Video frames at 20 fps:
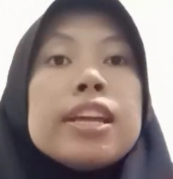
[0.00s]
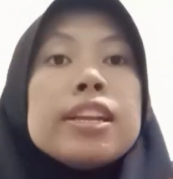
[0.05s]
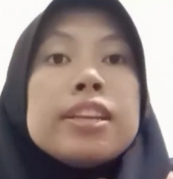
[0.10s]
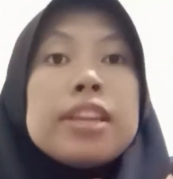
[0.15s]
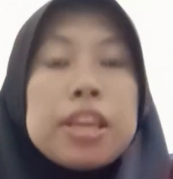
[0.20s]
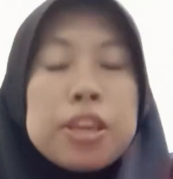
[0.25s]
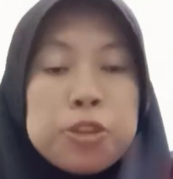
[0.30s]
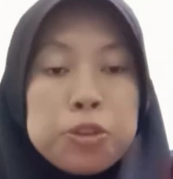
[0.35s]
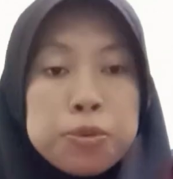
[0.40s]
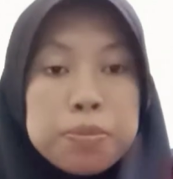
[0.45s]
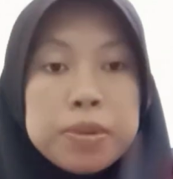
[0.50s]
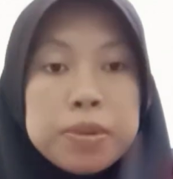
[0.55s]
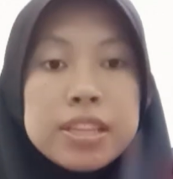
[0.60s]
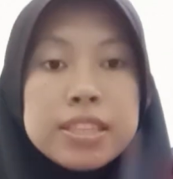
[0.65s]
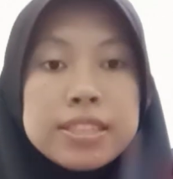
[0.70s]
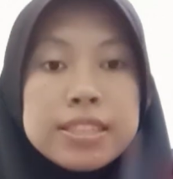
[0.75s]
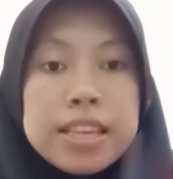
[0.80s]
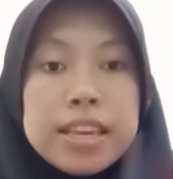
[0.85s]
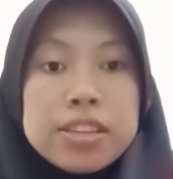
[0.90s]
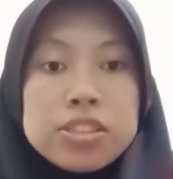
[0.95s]

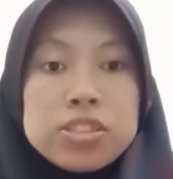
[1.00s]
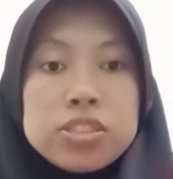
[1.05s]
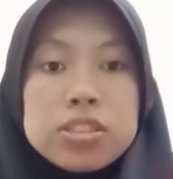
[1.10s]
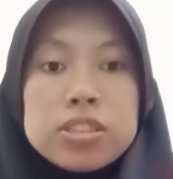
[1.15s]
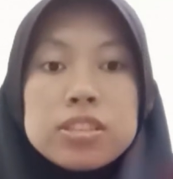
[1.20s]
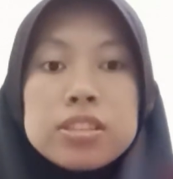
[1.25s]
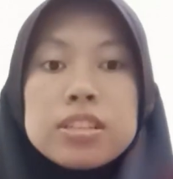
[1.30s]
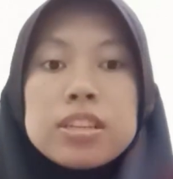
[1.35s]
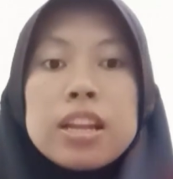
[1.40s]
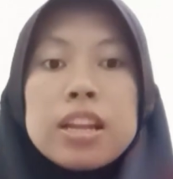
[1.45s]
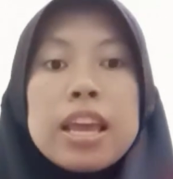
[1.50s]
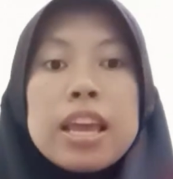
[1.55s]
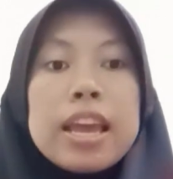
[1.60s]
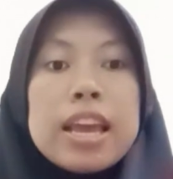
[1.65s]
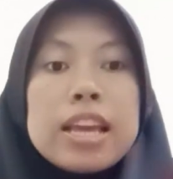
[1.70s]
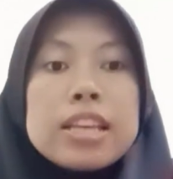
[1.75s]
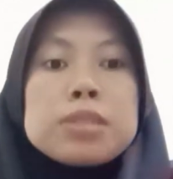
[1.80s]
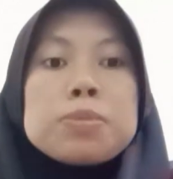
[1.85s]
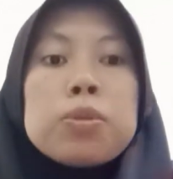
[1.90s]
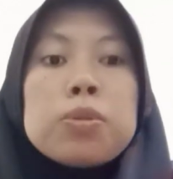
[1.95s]
dehumanization,
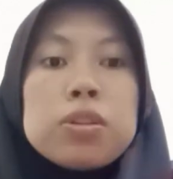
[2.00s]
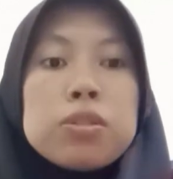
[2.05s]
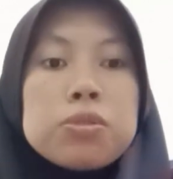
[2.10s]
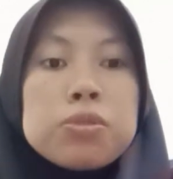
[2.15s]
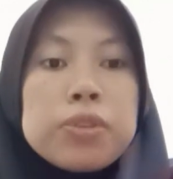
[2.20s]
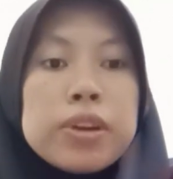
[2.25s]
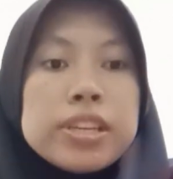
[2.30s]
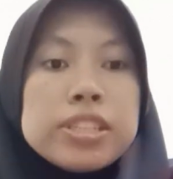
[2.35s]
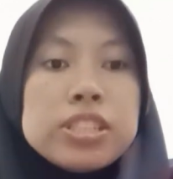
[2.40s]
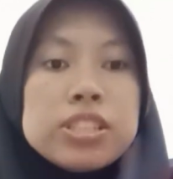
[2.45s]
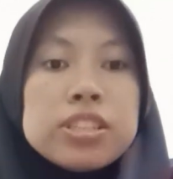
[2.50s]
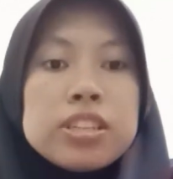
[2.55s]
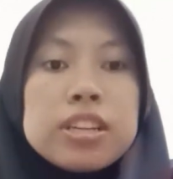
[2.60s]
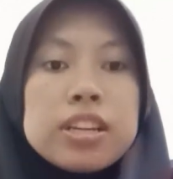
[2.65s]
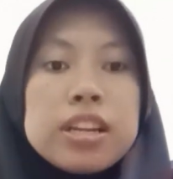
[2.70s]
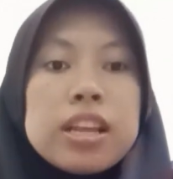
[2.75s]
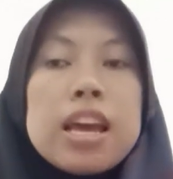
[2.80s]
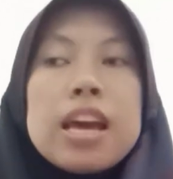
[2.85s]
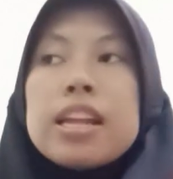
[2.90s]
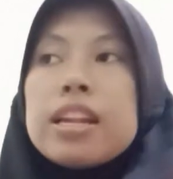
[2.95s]

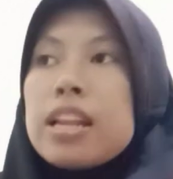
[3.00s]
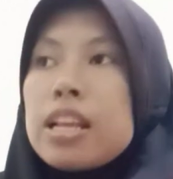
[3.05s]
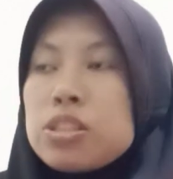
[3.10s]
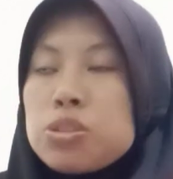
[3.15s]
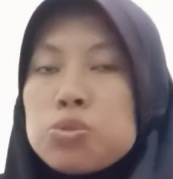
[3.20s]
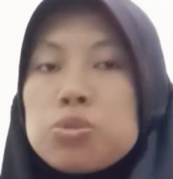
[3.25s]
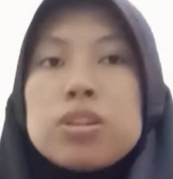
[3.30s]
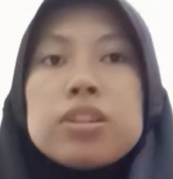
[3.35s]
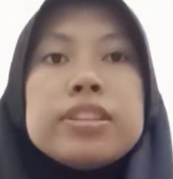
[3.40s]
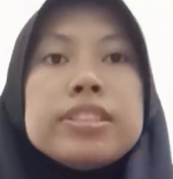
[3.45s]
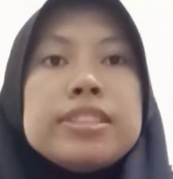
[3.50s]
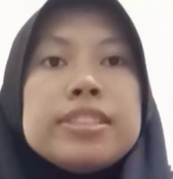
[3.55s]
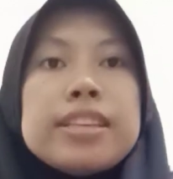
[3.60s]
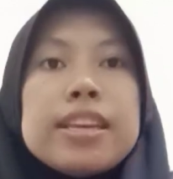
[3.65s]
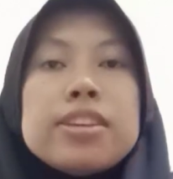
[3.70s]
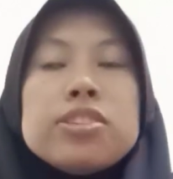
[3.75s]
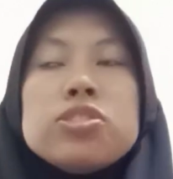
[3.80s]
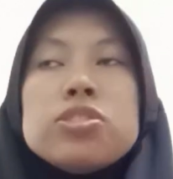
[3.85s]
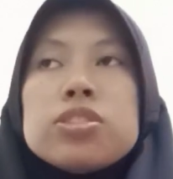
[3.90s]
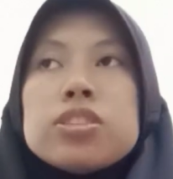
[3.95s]
exploration,
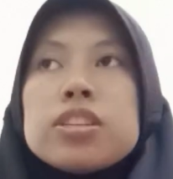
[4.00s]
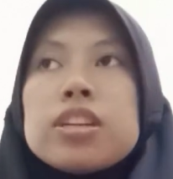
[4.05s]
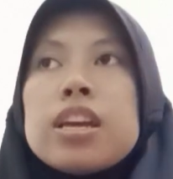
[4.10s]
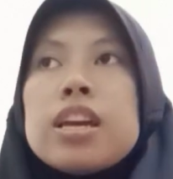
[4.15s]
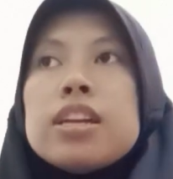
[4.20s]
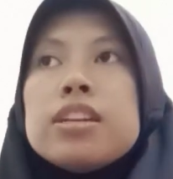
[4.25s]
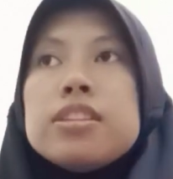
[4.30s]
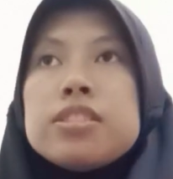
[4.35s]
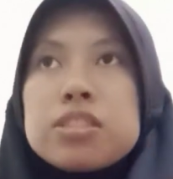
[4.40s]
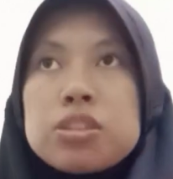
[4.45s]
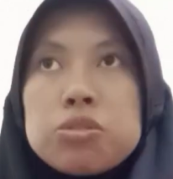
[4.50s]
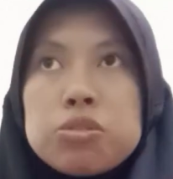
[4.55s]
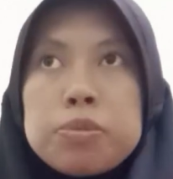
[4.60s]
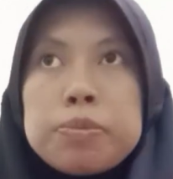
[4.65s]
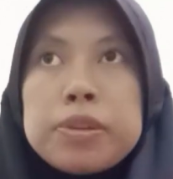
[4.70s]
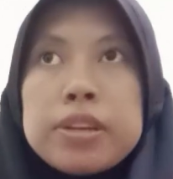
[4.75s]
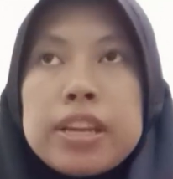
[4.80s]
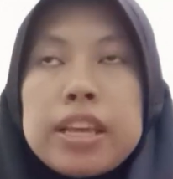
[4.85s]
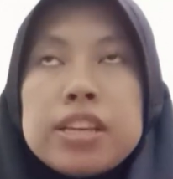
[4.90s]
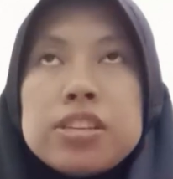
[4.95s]
naturalization,
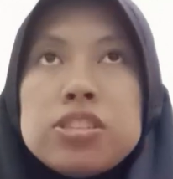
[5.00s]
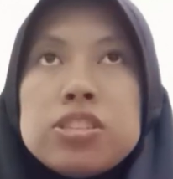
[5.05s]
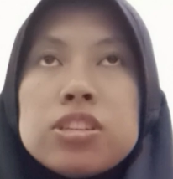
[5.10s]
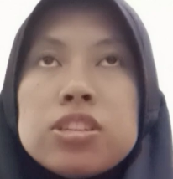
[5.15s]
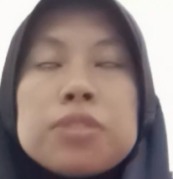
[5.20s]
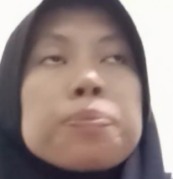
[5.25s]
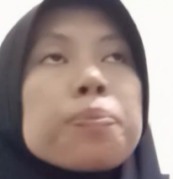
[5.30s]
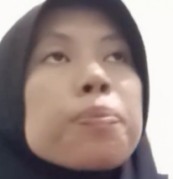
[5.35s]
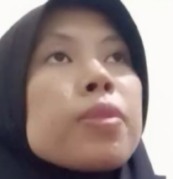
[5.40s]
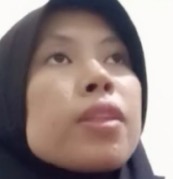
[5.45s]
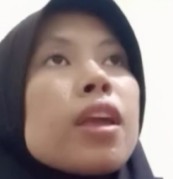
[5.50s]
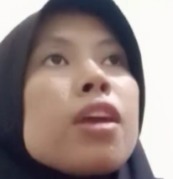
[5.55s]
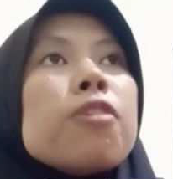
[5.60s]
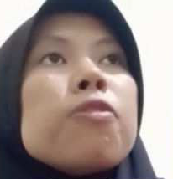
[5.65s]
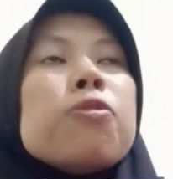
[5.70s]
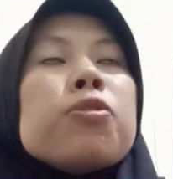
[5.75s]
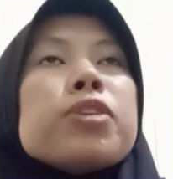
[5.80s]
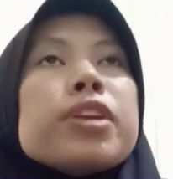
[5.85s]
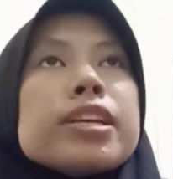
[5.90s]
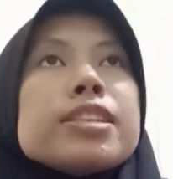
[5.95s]
discrimination.
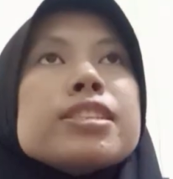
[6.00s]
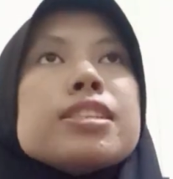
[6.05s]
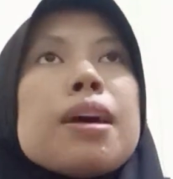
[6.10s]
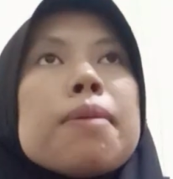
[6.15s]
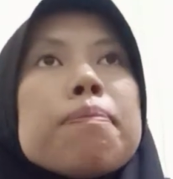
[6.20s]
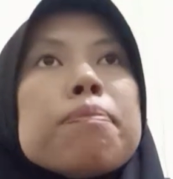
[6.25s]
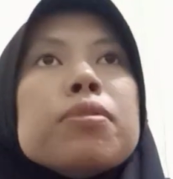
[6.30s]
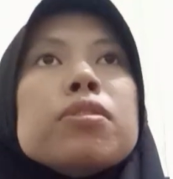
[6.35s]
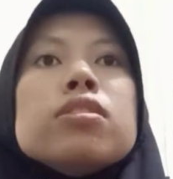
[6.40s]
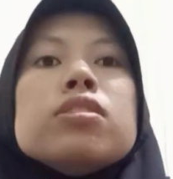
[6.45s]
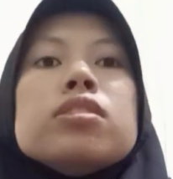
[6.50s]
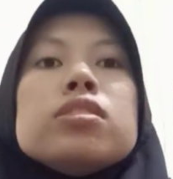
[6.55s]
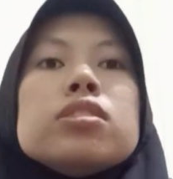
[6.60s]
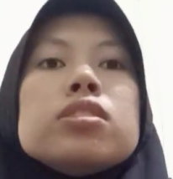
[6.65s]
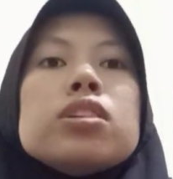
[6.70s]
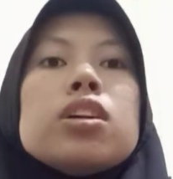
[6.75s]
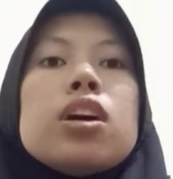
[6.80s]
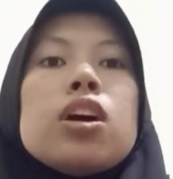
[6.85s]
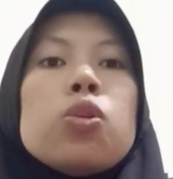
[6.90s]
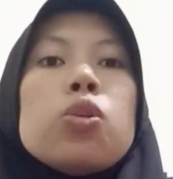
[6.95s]
For example,
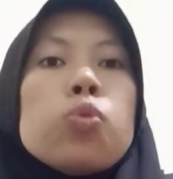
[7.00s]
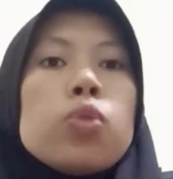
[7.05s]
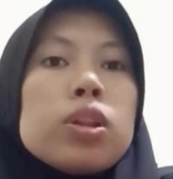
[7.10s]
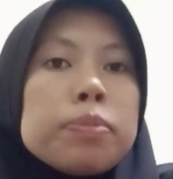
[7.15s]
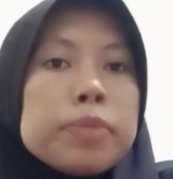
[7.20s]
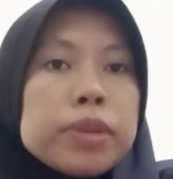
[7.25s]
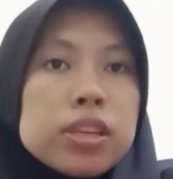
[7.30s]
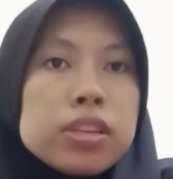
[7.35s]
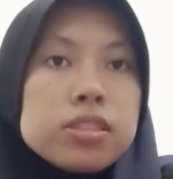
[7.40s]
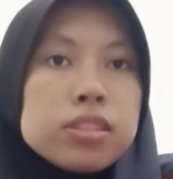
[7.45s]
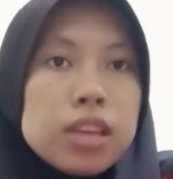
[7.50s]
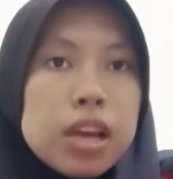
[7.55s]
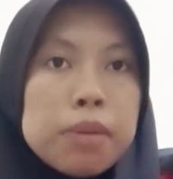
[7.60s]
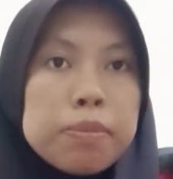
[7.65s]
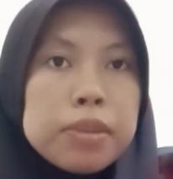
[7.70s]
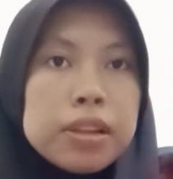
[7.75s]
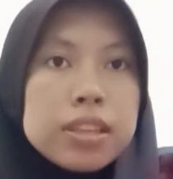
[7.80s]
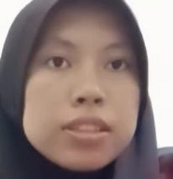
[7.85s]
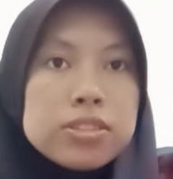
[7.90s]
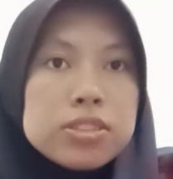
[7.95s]
because
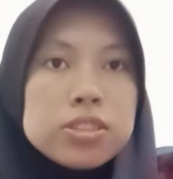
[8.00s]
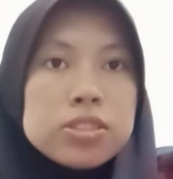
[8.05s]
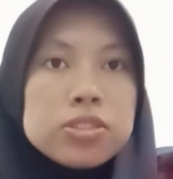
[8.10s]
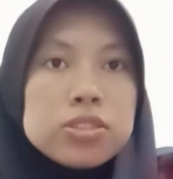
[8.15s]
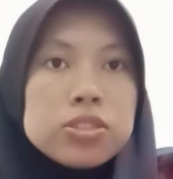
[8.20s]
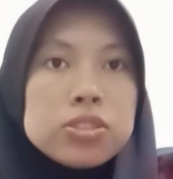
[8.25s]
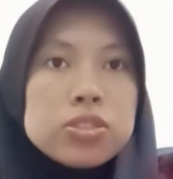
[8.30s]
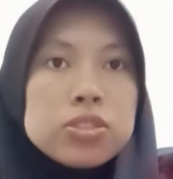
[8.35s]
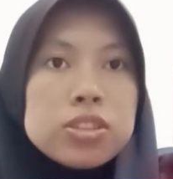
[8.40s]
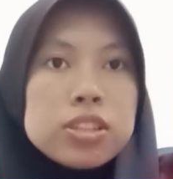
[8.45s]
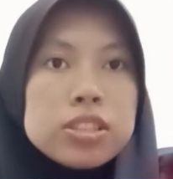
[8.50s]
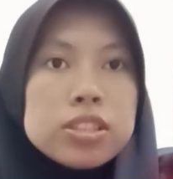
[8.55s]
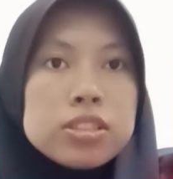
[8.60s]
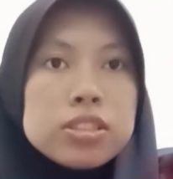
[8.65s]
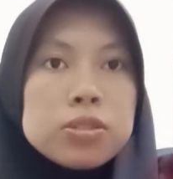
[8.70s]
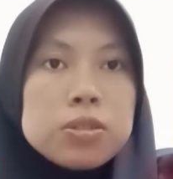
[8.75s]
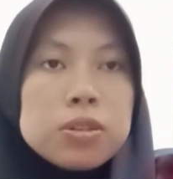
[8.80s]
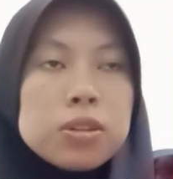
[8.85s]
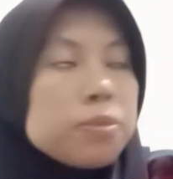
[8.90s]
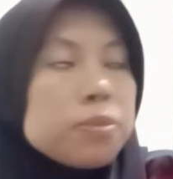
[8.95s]
I'm a literature student,
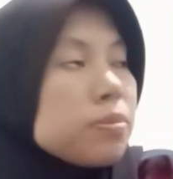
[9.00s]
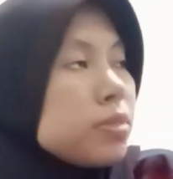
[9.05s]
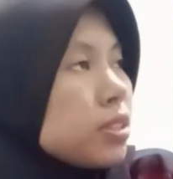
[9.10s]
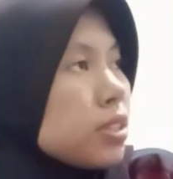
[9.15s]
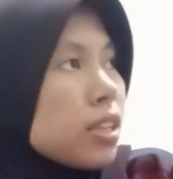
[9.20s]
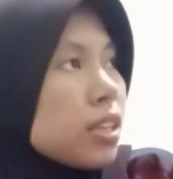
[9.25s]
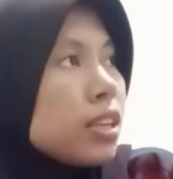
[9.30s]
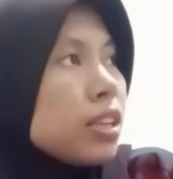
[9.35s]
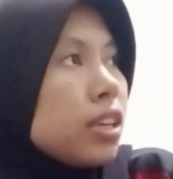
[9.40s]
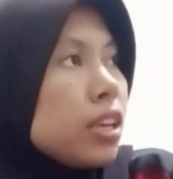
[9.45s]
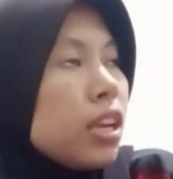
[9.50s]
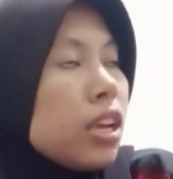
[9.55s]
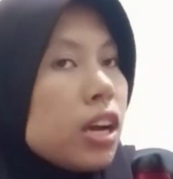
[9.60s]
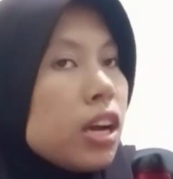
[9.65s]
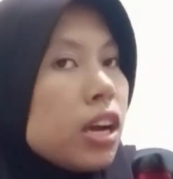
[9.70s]
so I'm basically